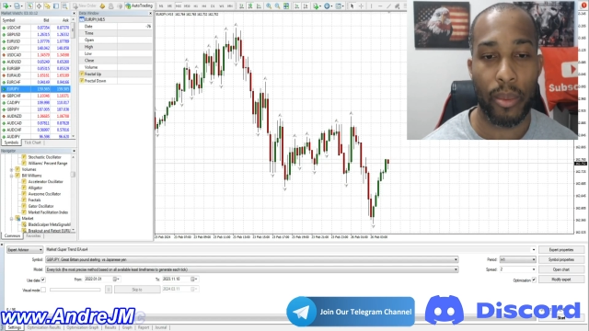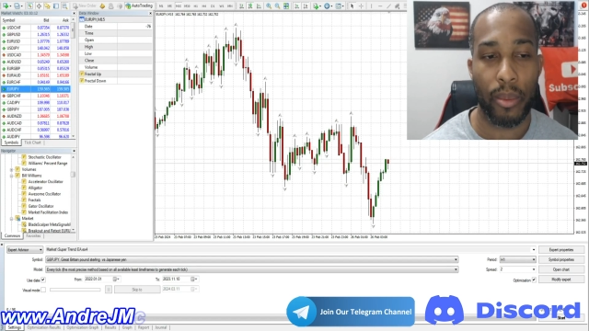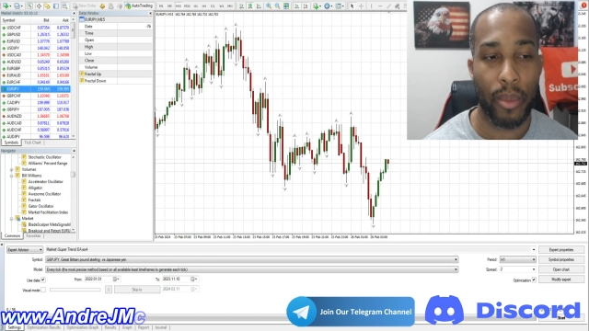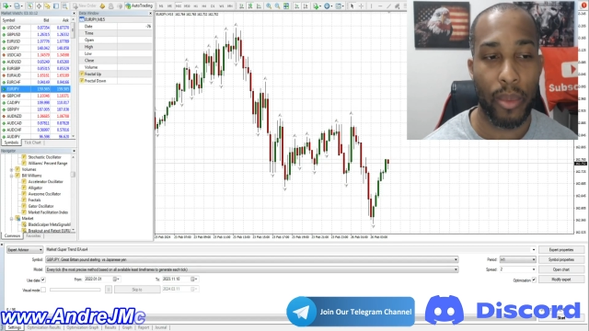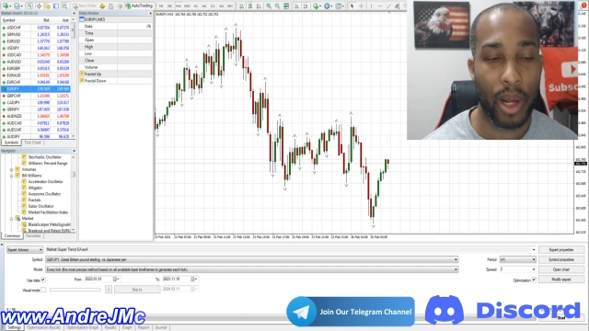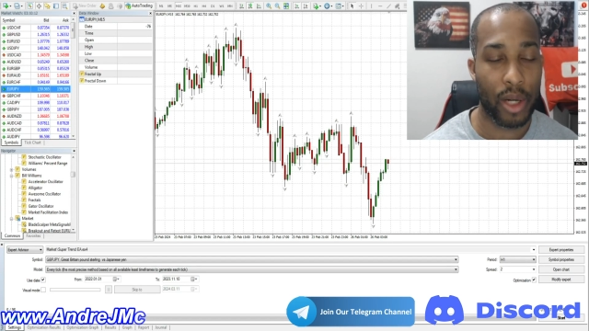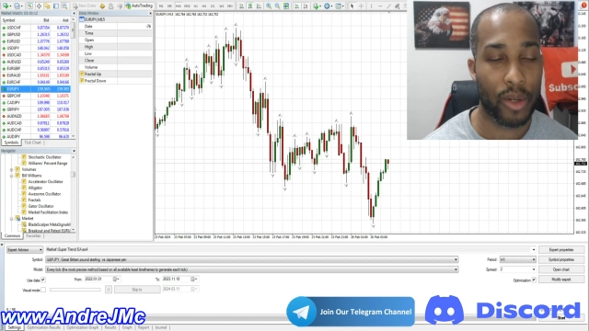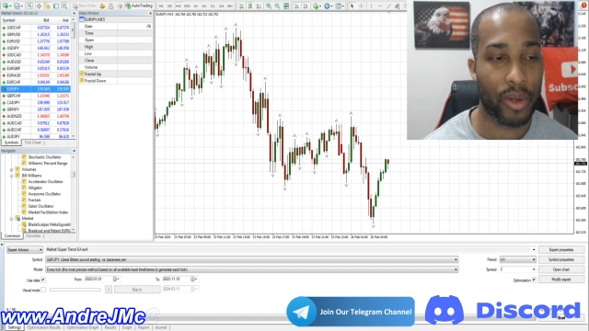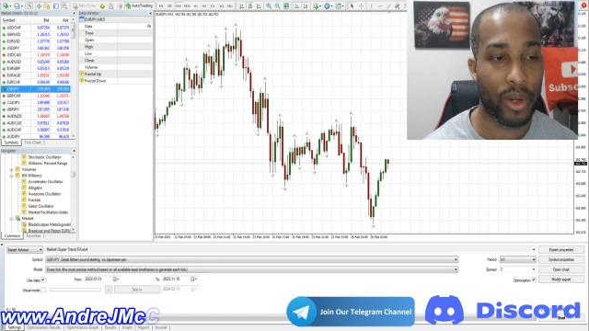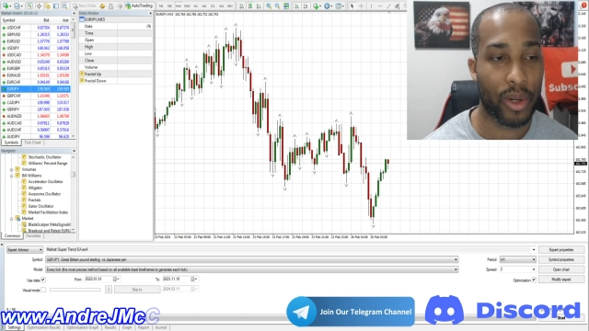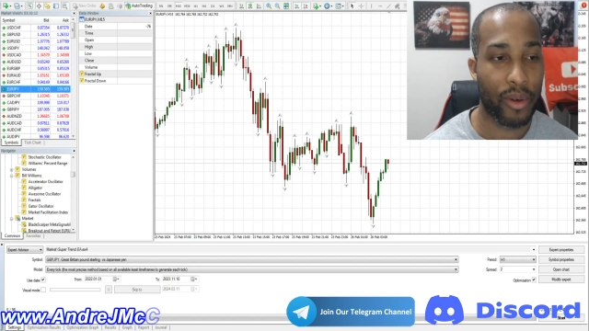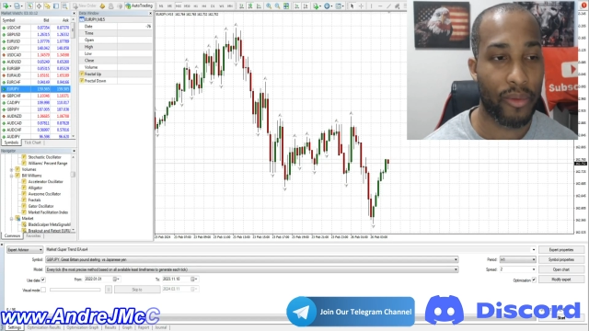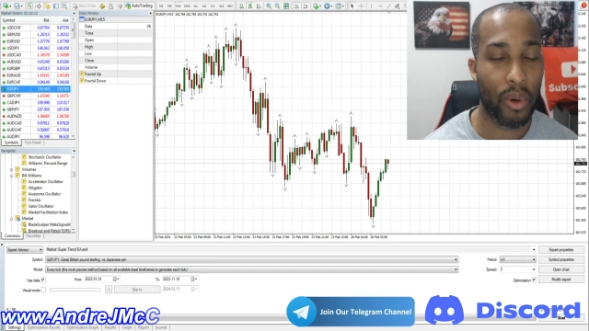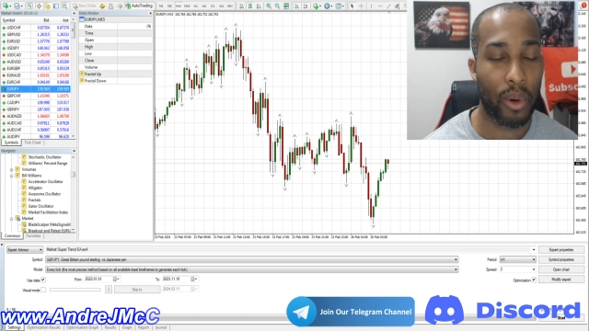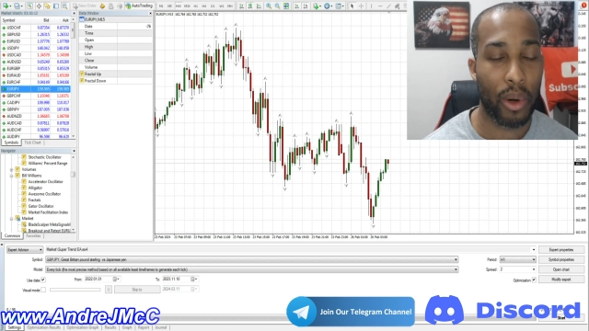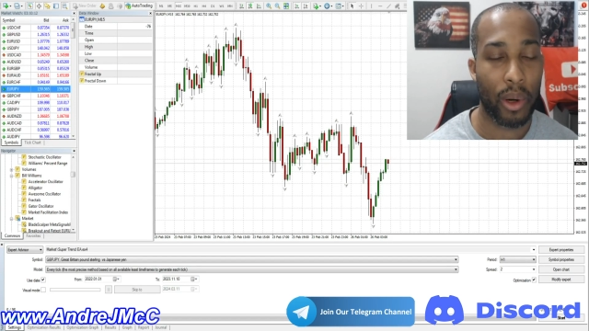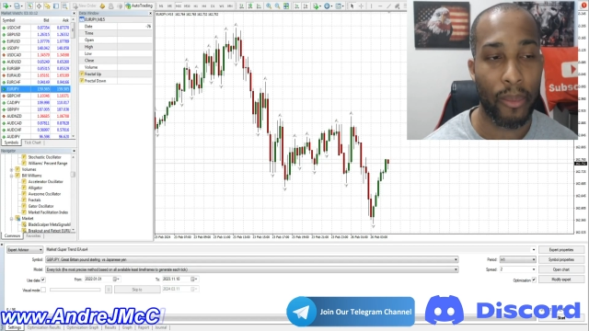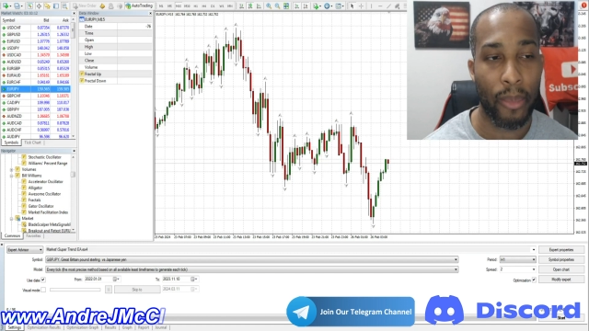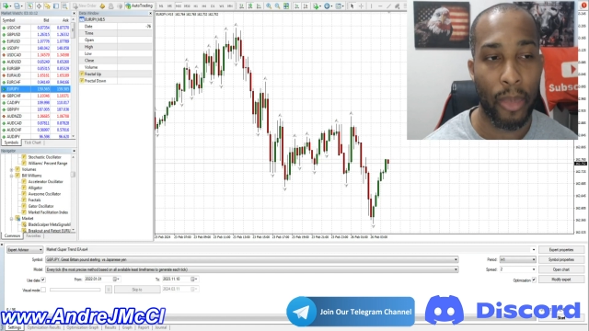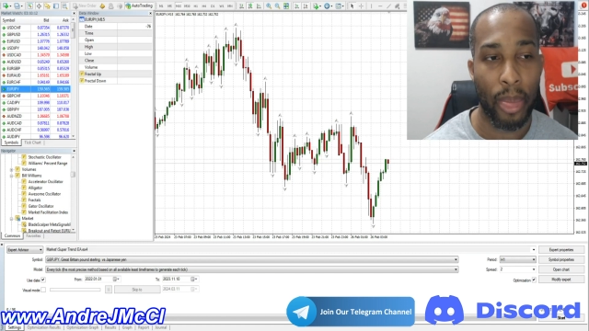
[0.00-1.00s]
MetaTrader
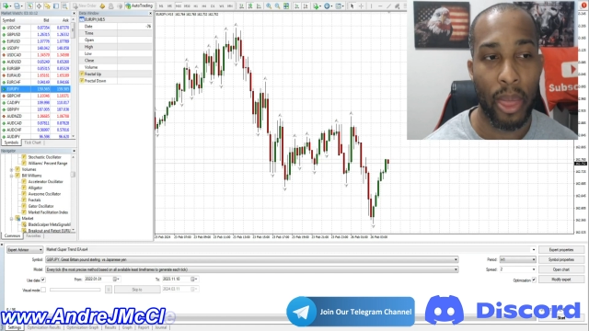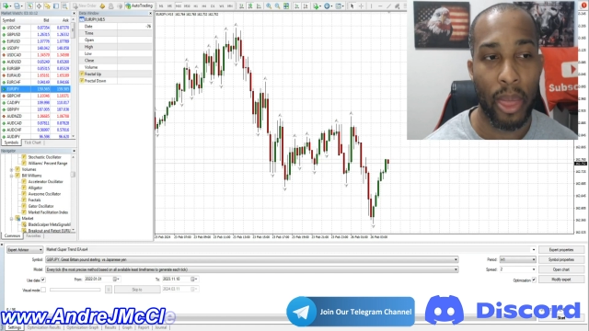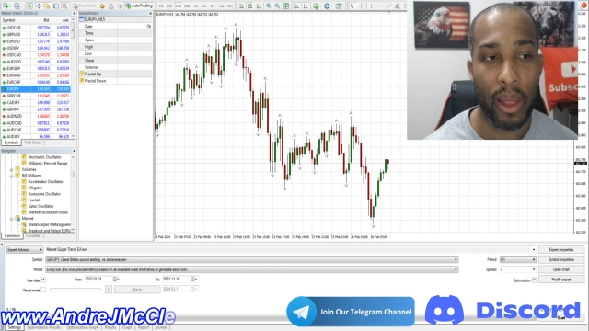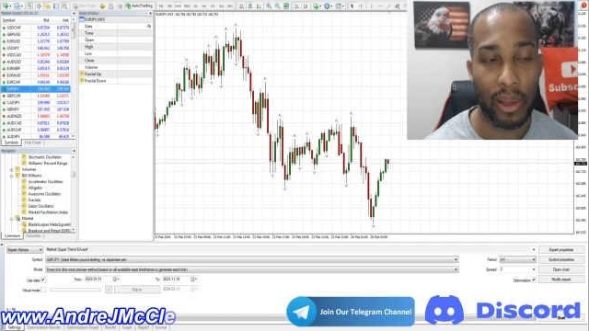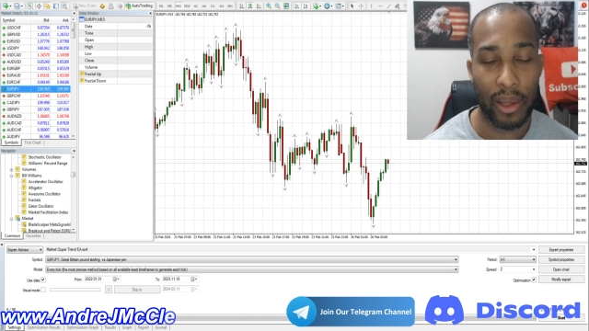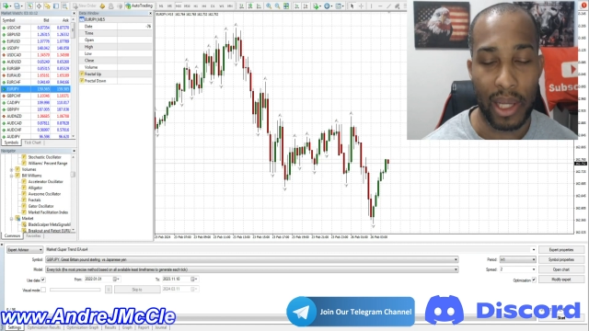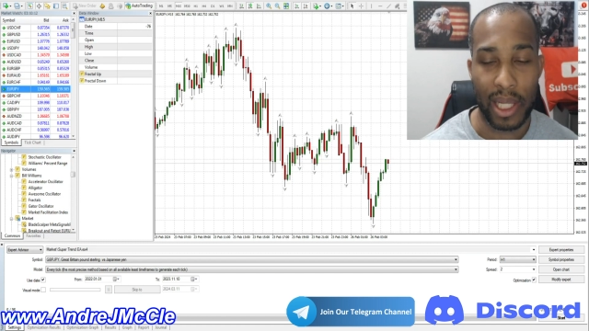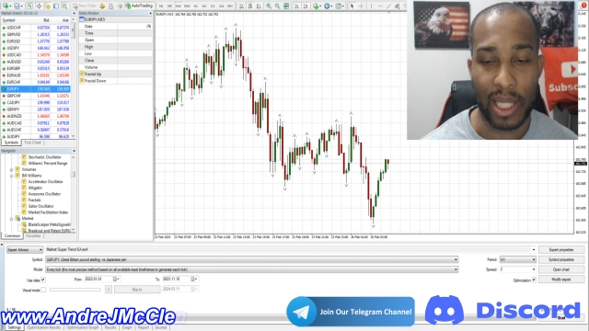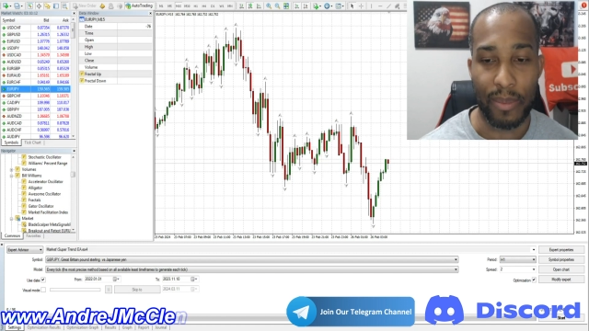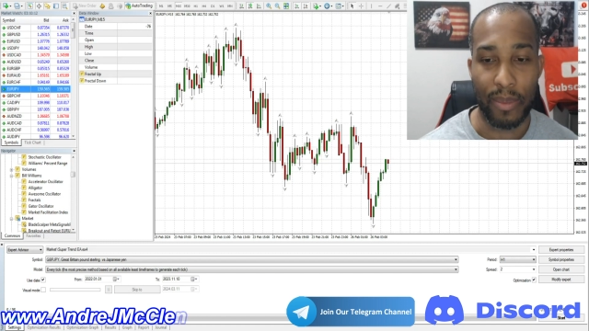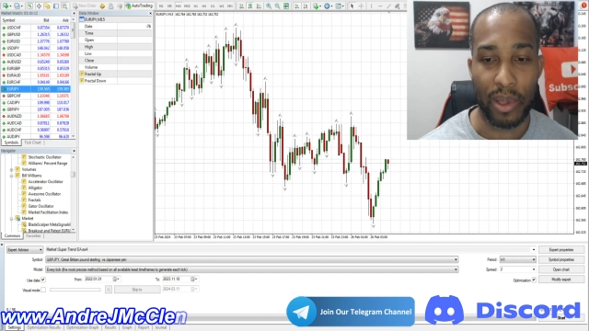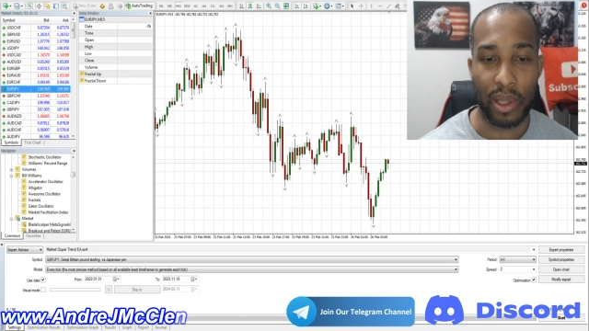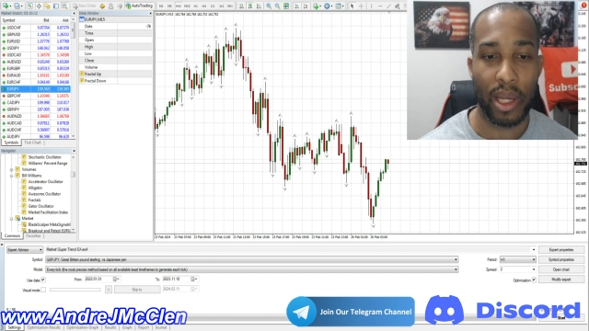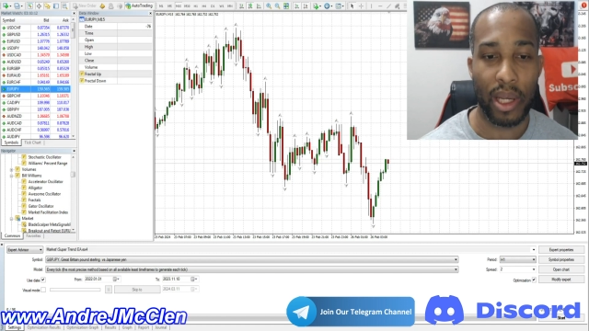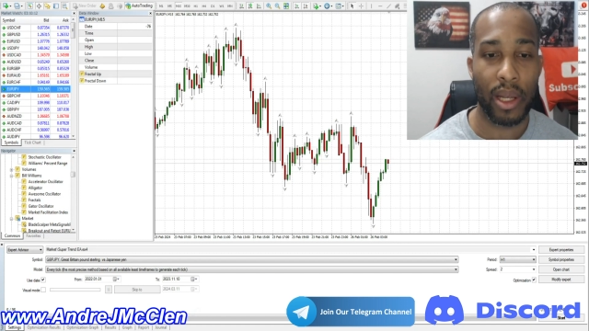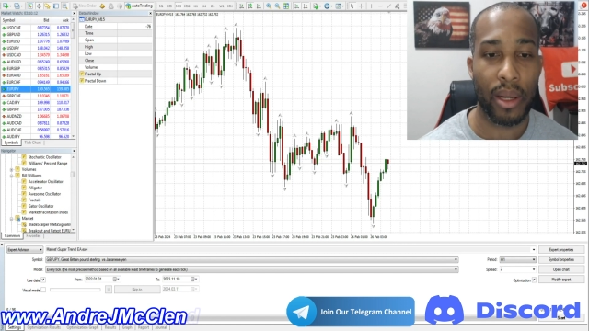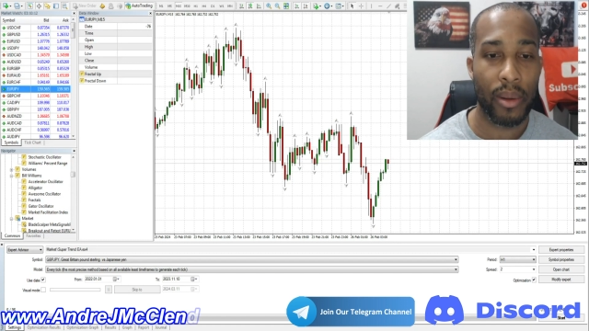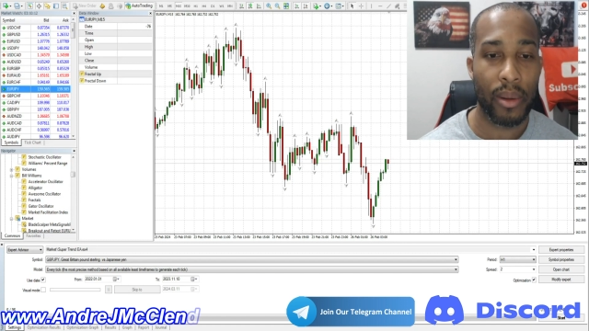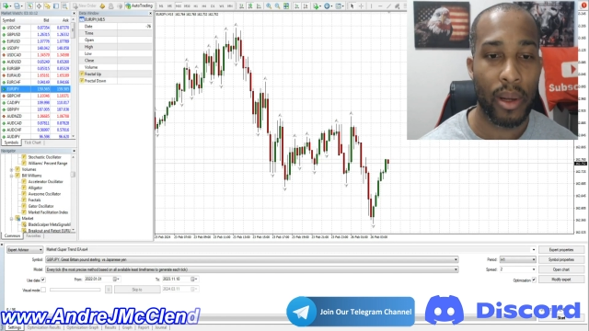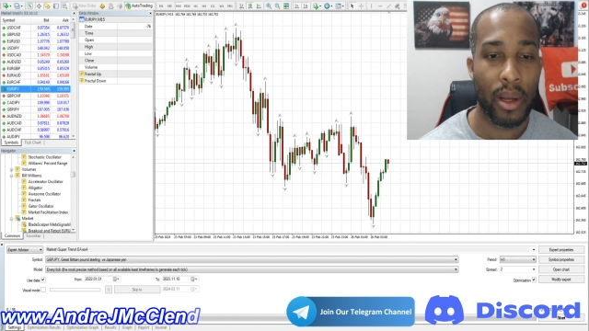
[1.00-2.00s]
4. Let's begin.